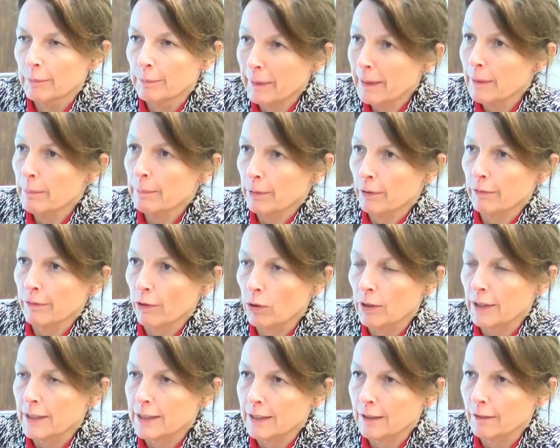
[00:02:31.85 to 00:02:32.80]
being
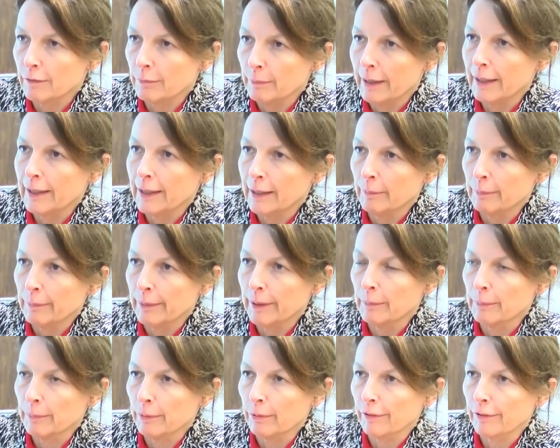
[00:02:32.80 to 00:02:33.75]
provocative, making
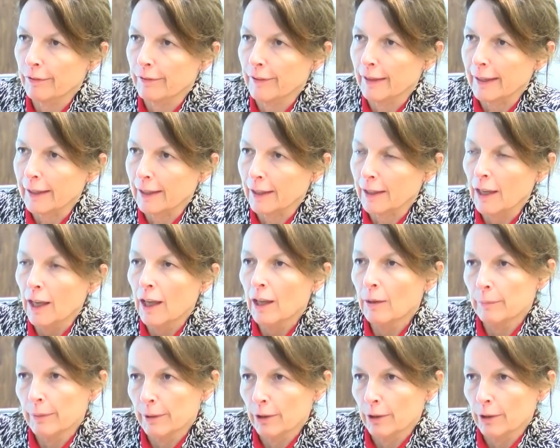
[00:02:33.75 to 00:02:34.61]
people think,